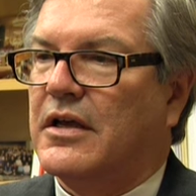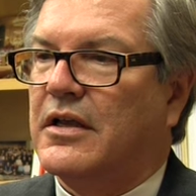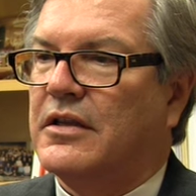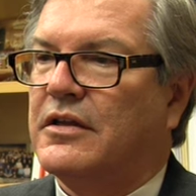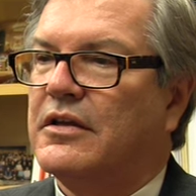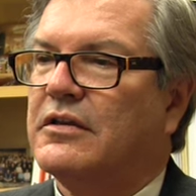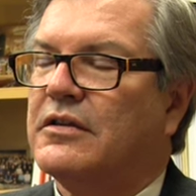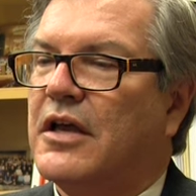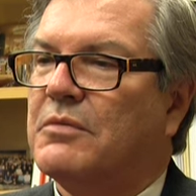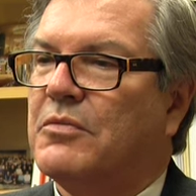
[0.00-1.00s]
It didn't
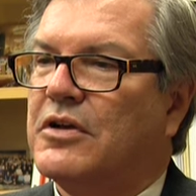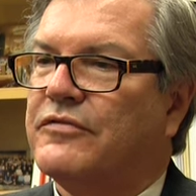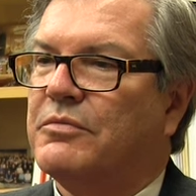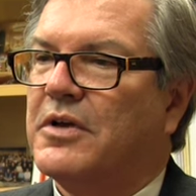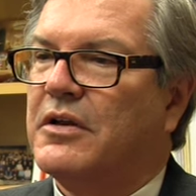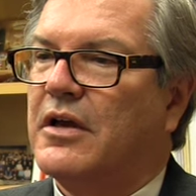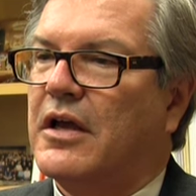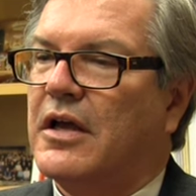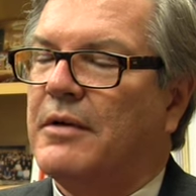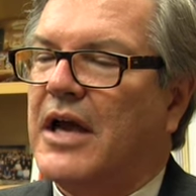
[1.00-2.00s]
take much for me
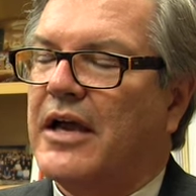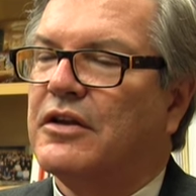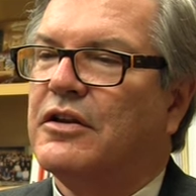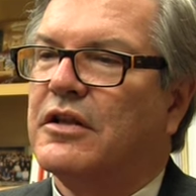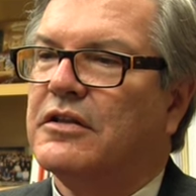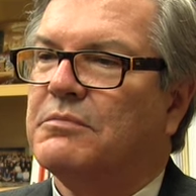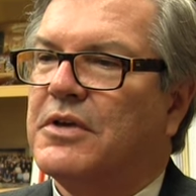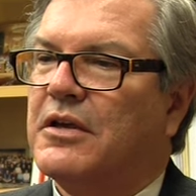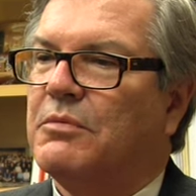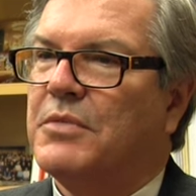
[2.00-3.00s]
I could
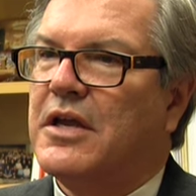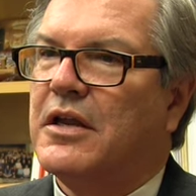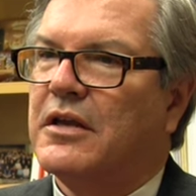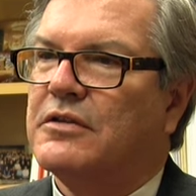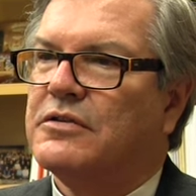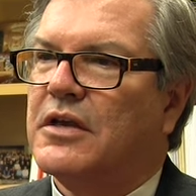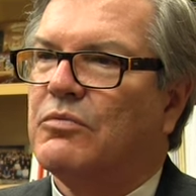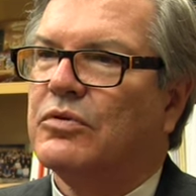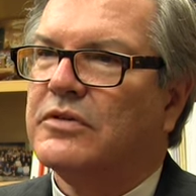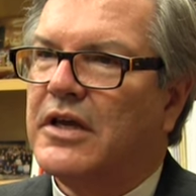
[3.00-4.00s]
be in a meeting and say,
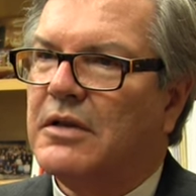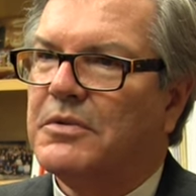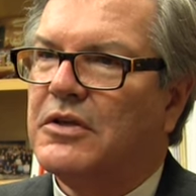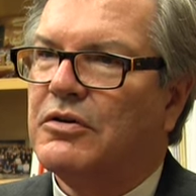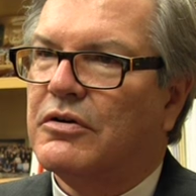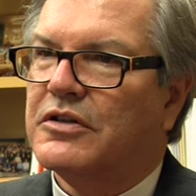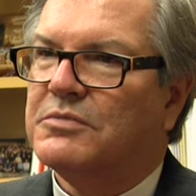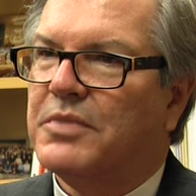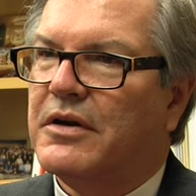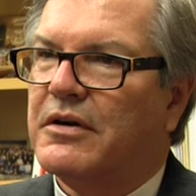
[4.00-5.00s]
well, tell me your
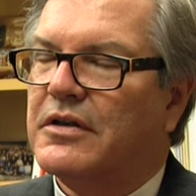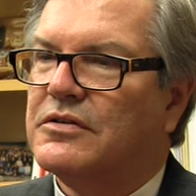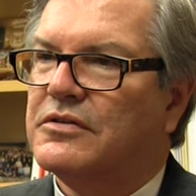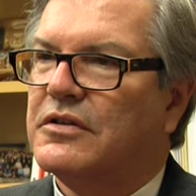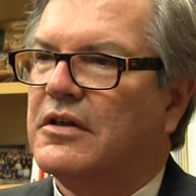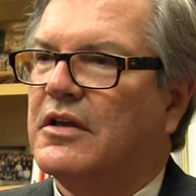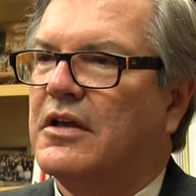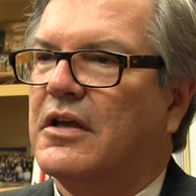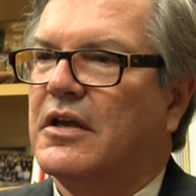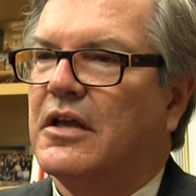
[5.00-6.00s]
experience.
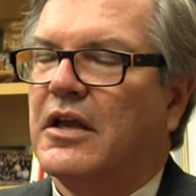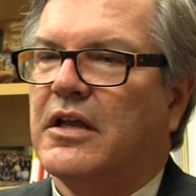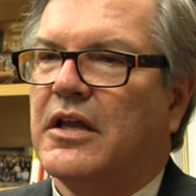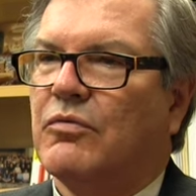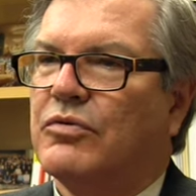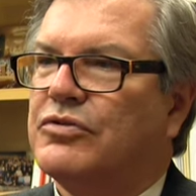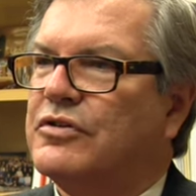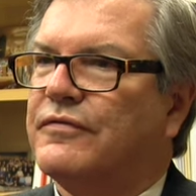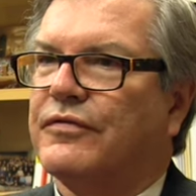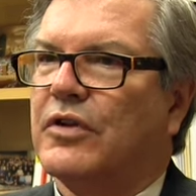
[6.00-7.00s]
And it would
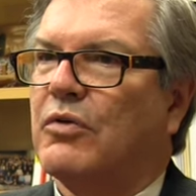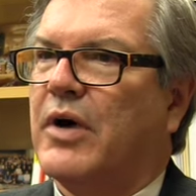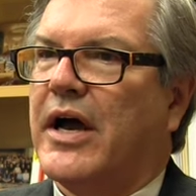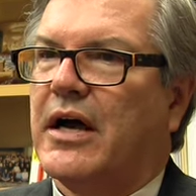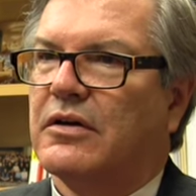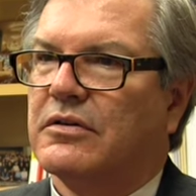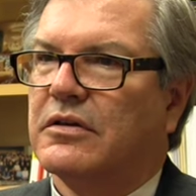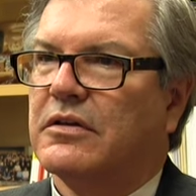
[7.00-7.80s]
just flow out.